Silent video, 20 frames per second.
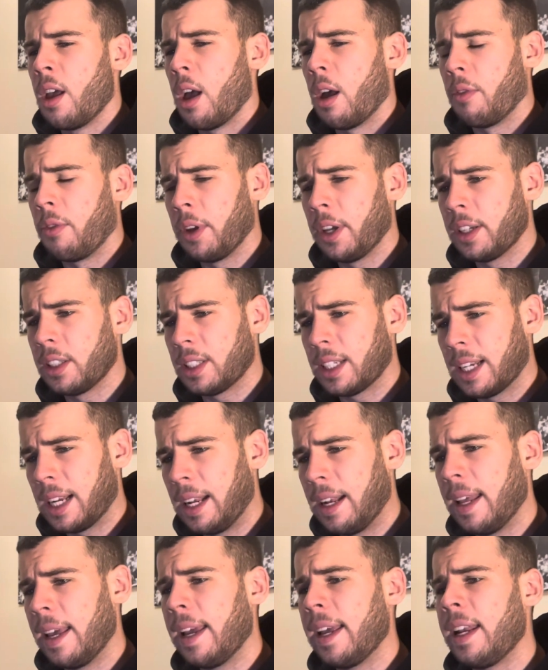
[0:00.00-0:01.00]
I think it's
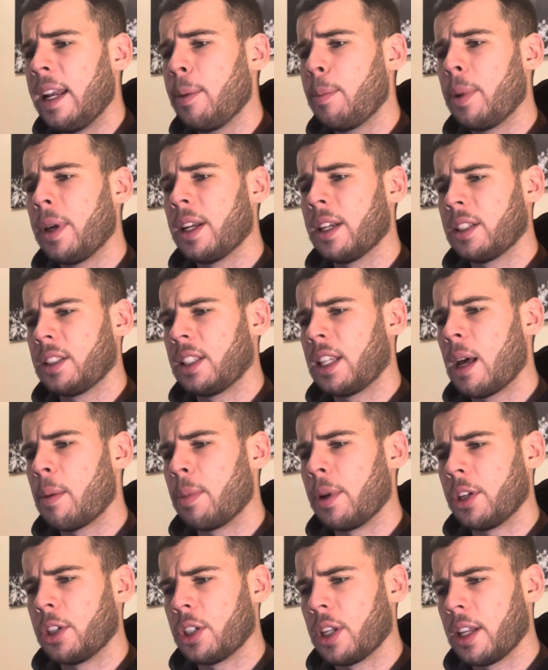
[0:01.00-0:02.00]
clearly been
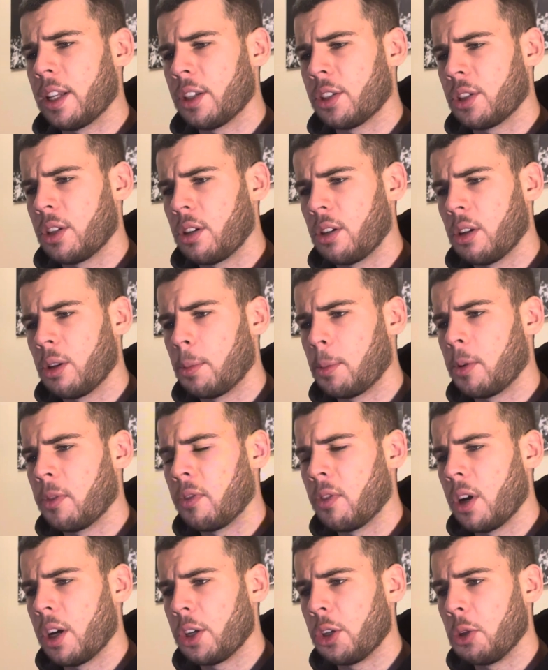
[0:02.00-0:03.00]
established that the sun can
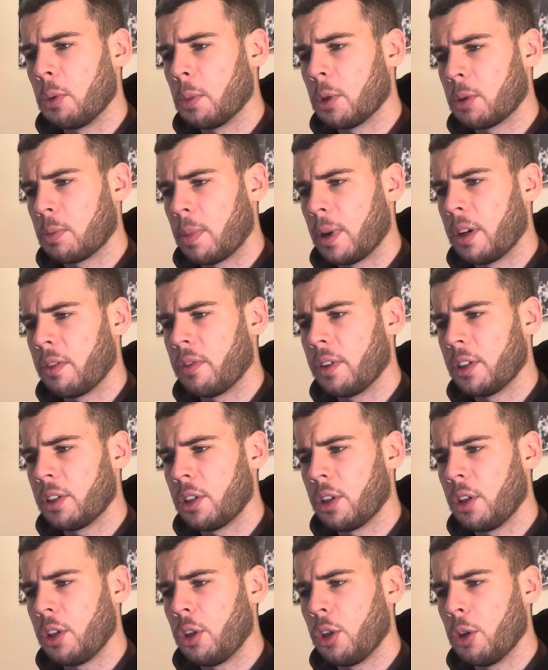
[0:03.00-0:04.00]
provide numerous benefits
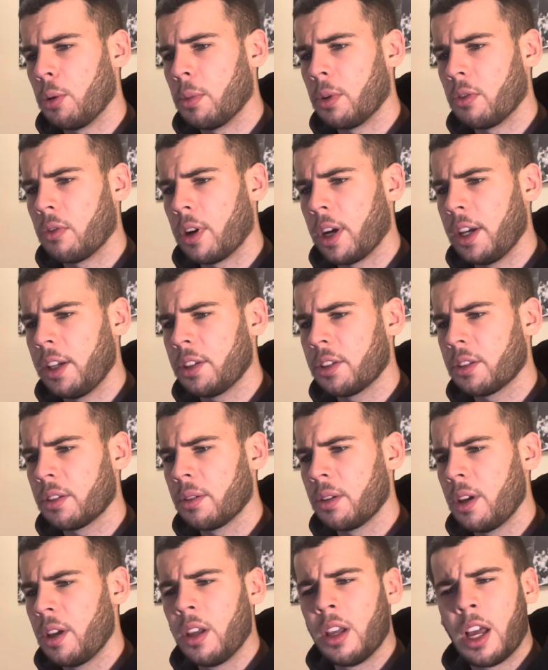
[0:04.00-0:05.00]
to the human race.
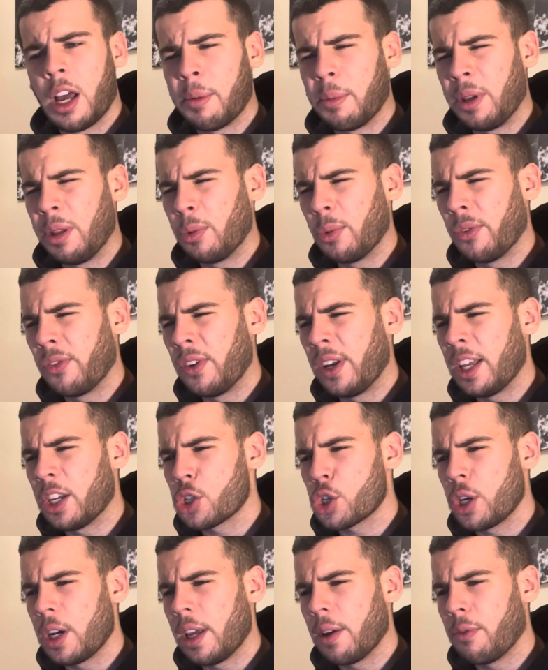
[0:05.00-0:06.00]
I mean, we've
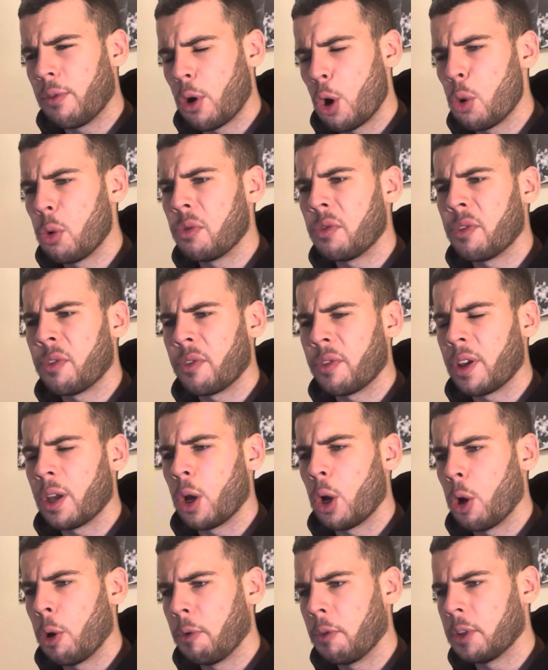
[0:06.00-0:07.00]
literally evolved with it
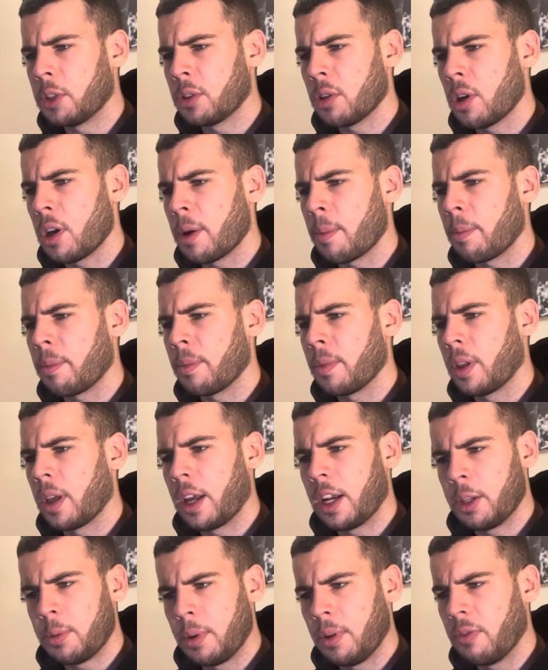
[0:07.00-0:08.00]
over time,
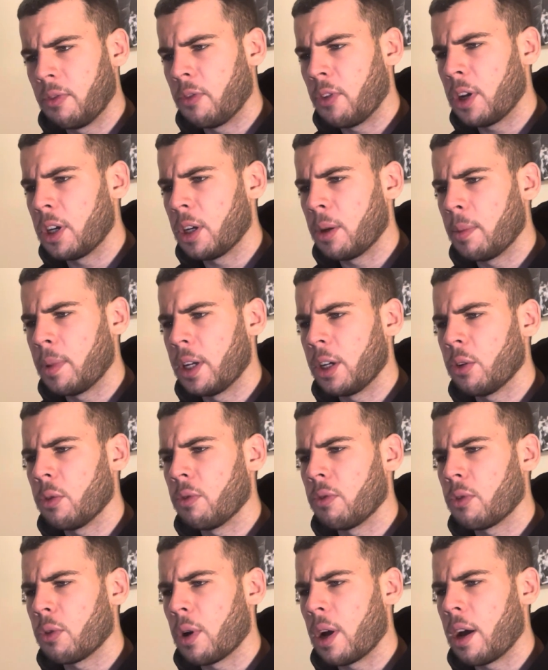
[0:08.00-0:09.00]
and it's been fundamental
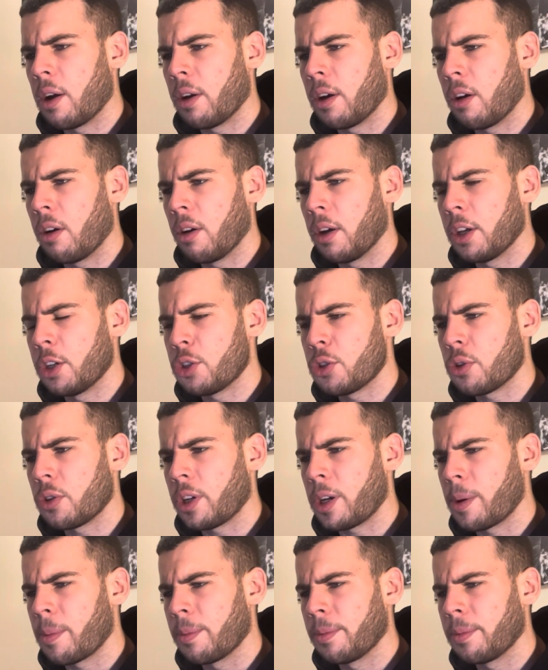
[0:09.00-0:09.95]
throughout our history.